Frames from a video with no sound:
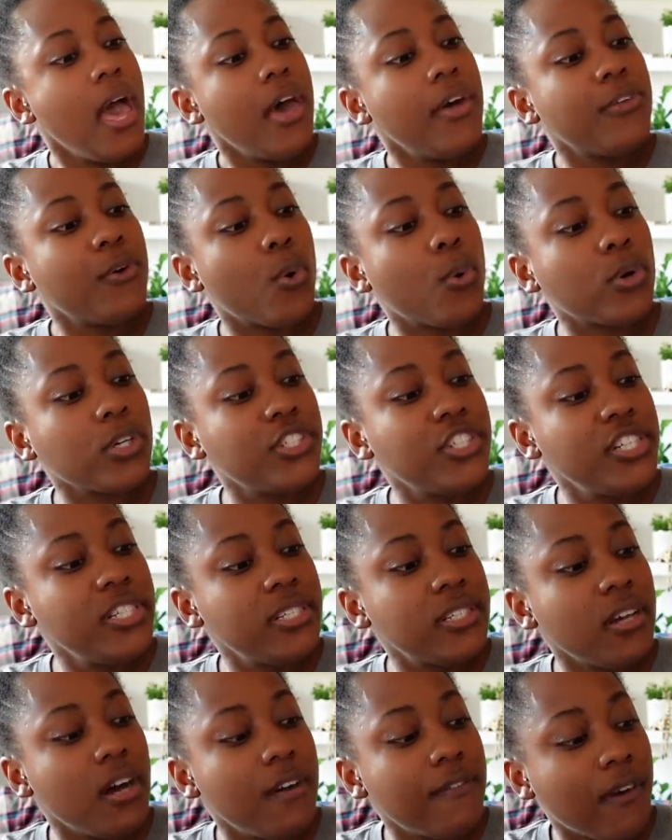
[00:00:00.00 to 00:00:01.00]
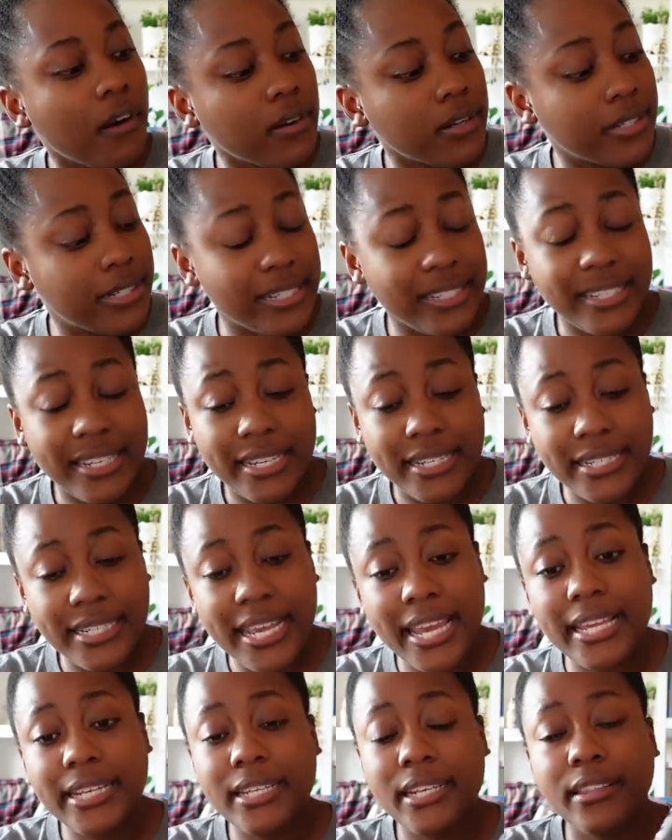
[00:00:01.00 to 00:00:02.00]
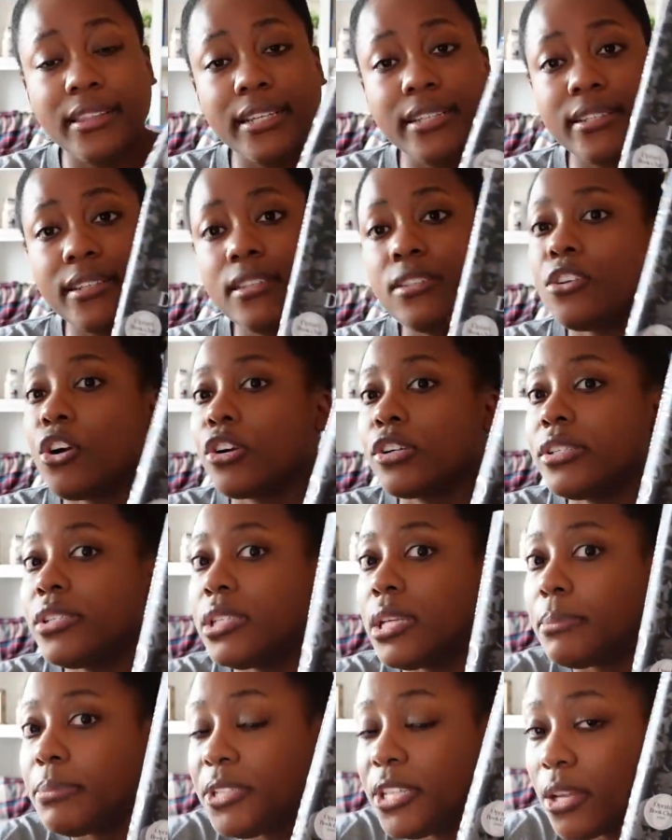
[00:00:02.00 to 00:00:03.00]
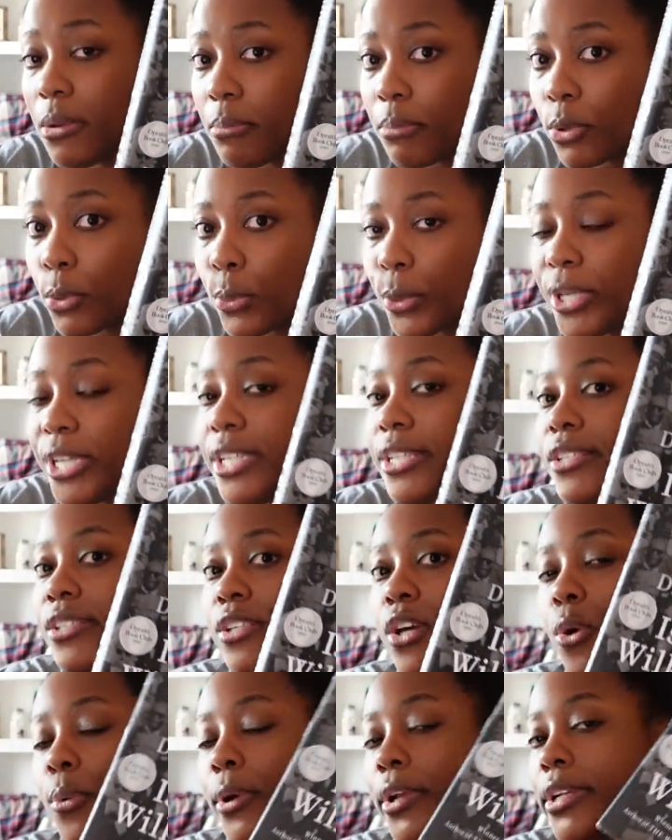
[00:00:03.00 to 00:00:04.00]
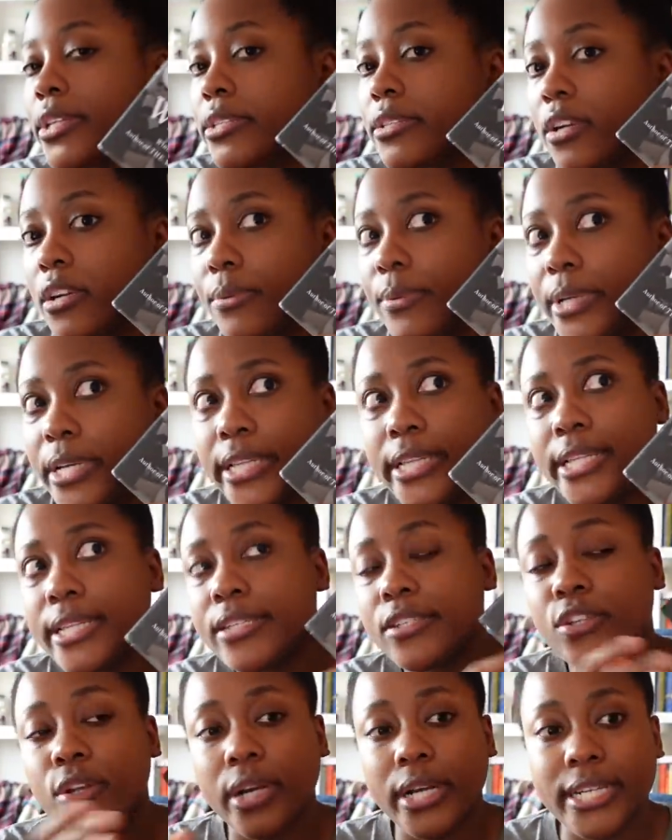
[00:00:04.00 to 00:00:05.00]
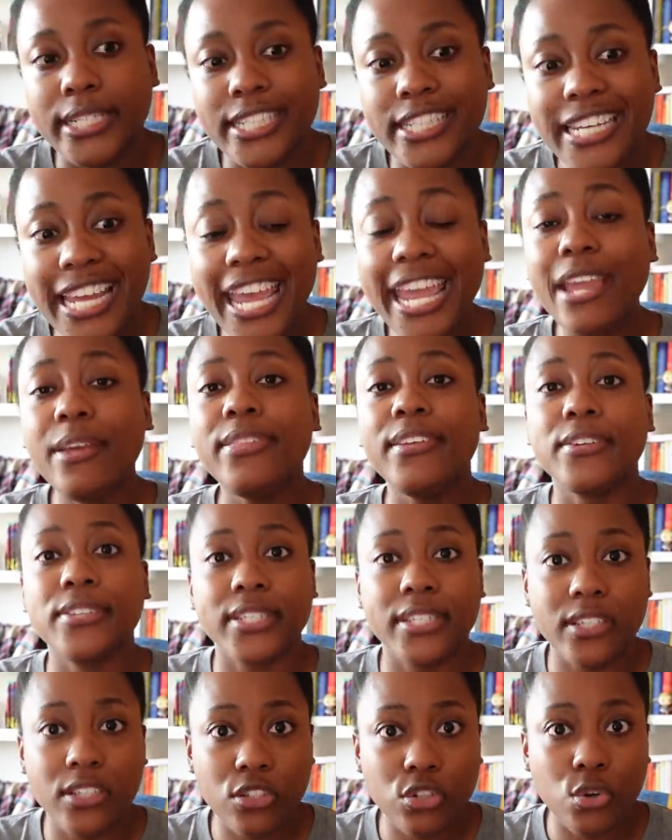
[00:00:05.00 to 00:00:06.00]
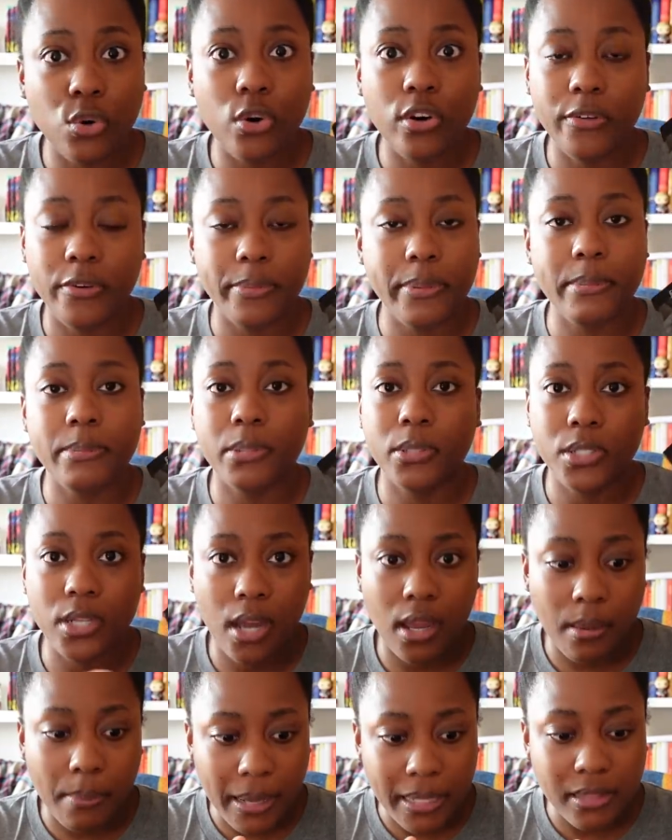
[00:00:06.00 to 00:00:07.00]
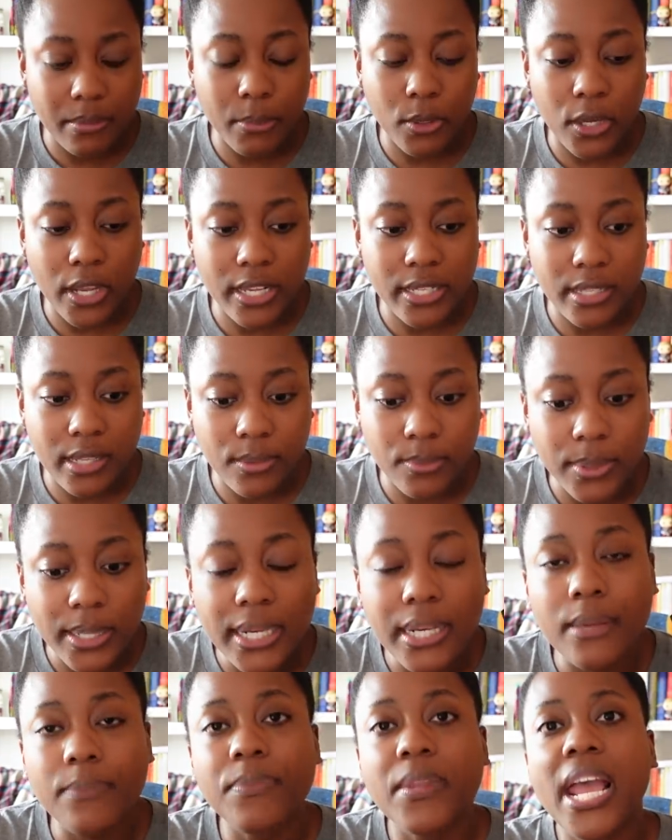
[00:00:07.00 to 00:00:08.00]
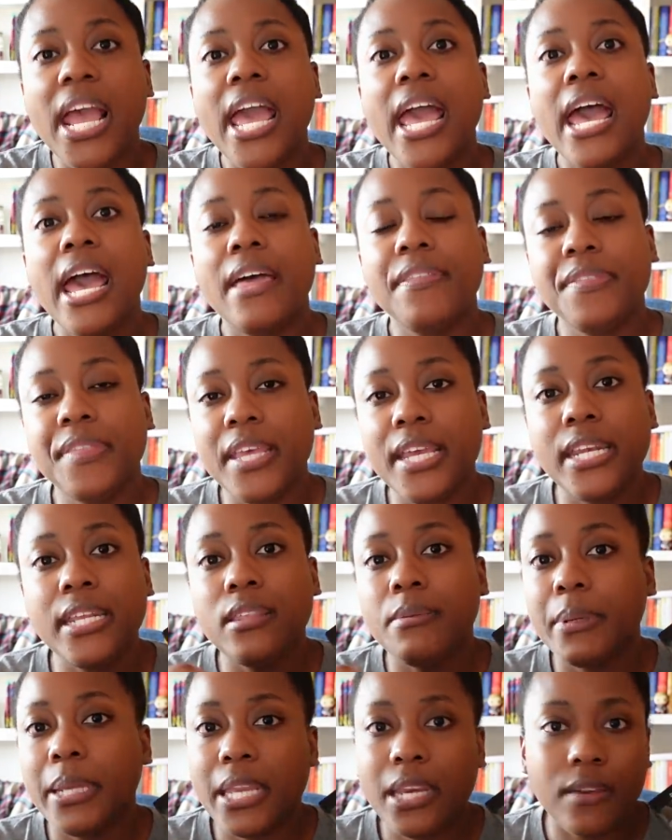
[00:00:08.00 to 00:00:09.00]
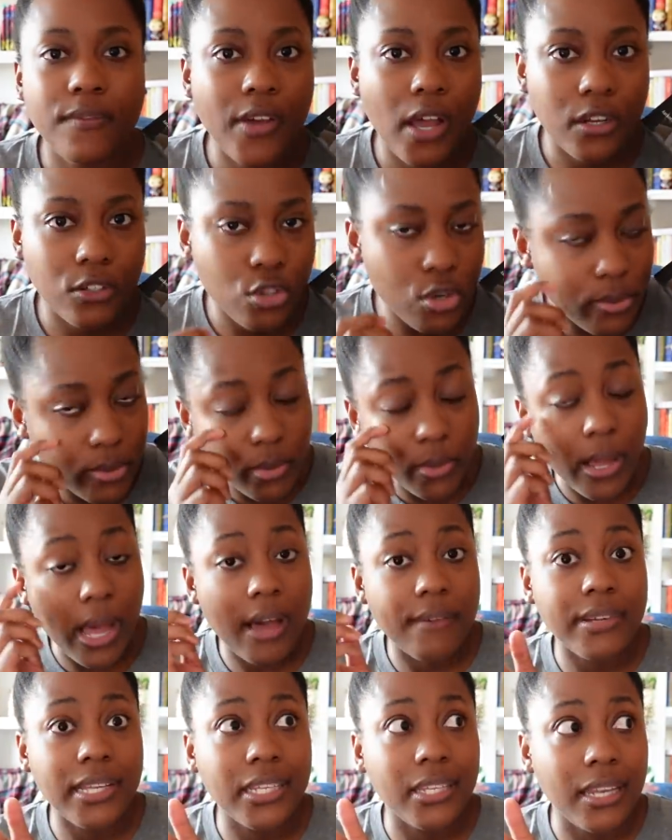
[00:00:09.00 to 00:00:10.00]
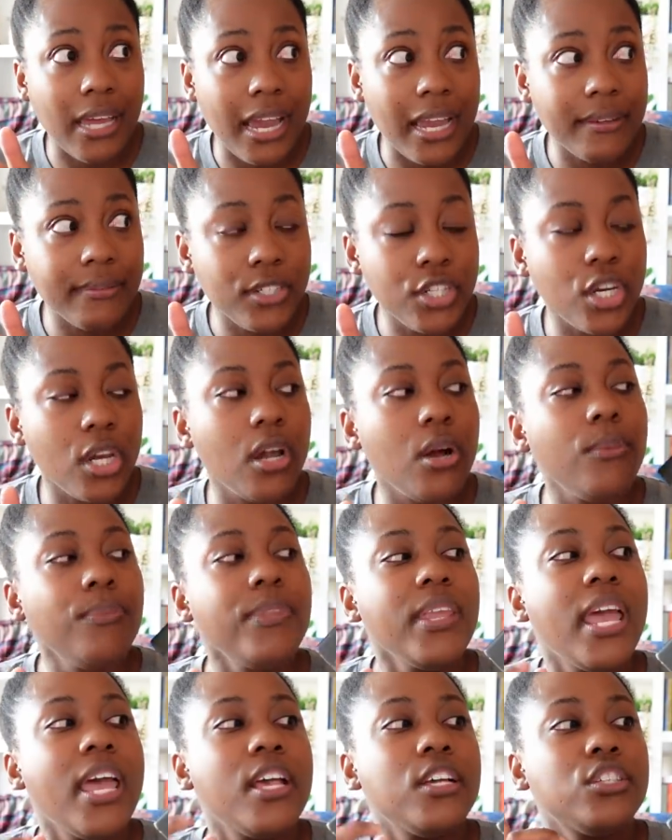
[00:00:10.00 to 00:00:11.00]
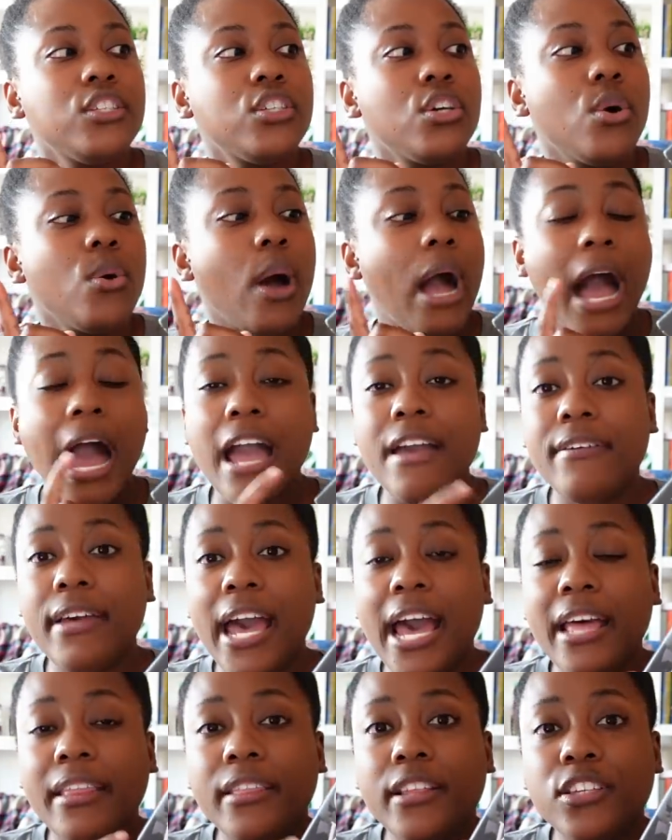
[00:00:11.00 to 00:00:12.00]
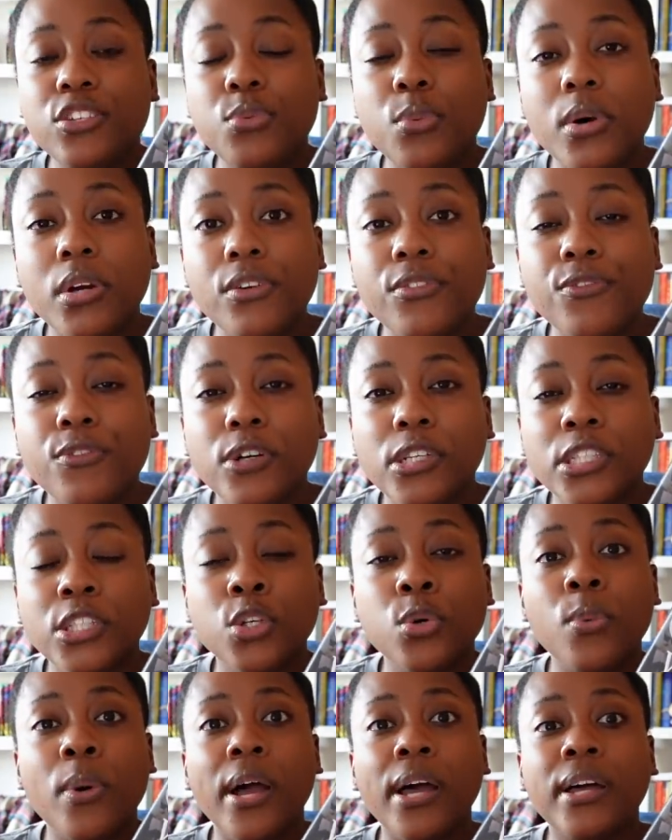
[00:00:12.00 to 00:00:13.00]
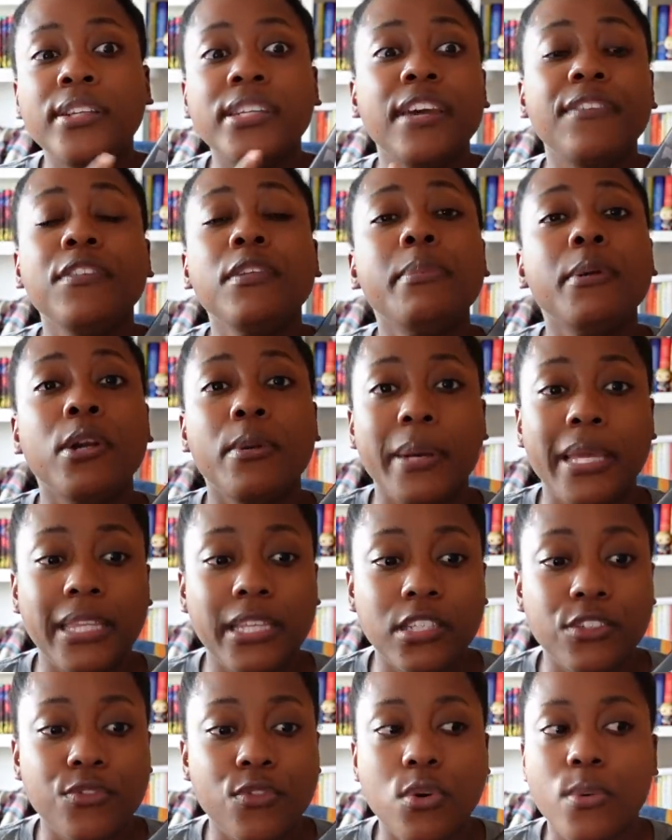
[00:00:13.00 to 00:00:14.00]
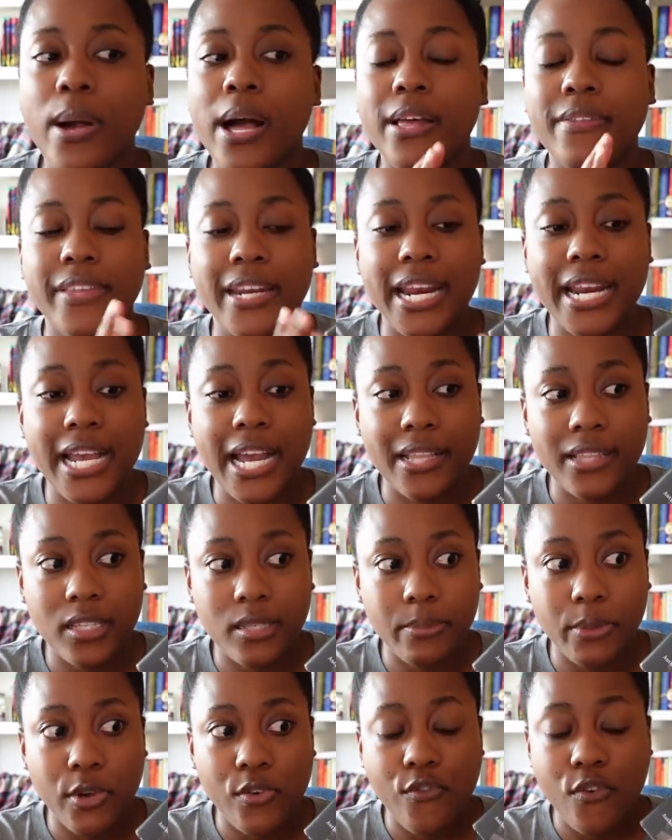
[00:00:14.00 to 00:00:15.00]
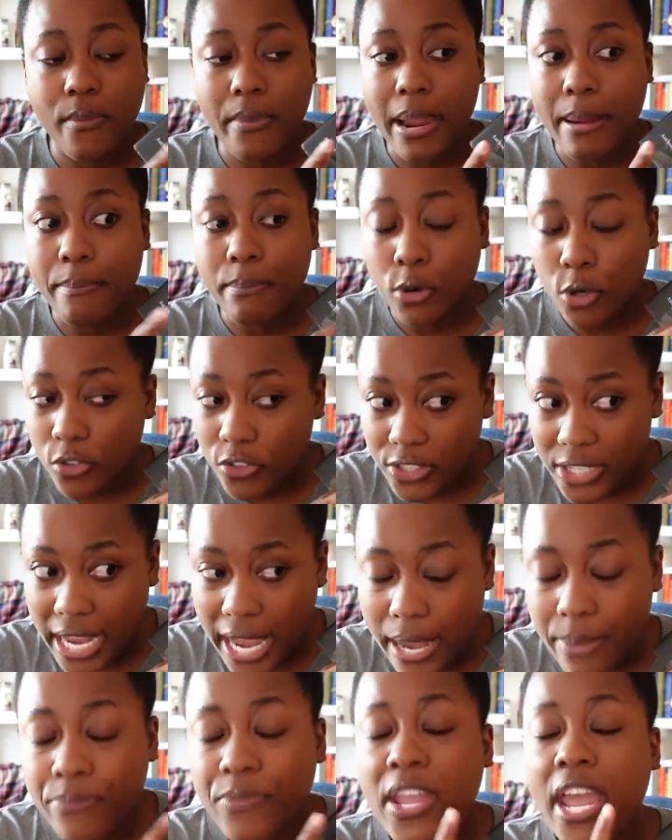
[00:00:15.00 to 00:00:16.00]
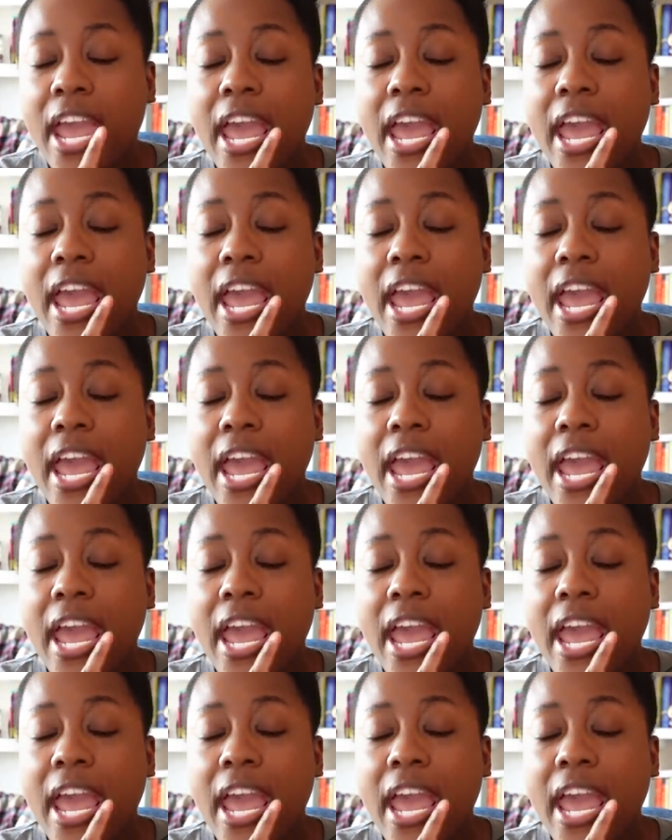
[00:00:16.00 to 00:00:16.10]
The Origins of Our Discontent. This is our September read, so we're gonna start reading this starting today. There's a Discord where people talk about the book as they read it. And then in the beginning of October, we'll have a live show. So I've had this one for a little while, definitely been on my list for a while, and then I got this book for my birthday.